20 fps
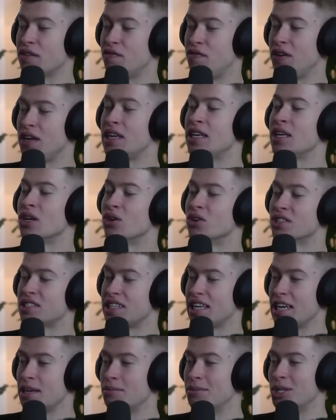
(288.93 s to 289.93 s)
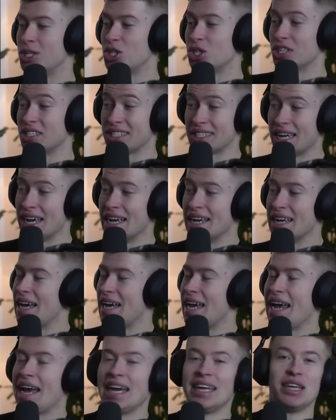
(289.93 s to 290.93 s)
Videos, images,
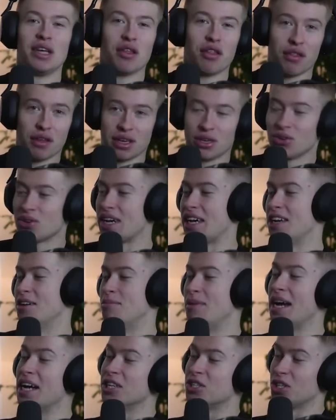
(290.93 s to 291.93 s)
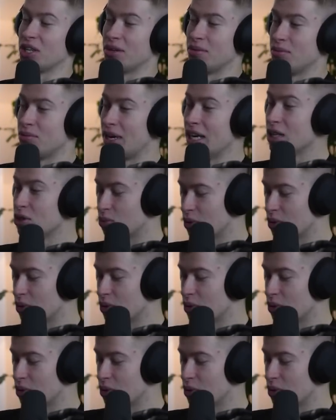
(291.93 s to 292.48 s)
anything you can imagine, right?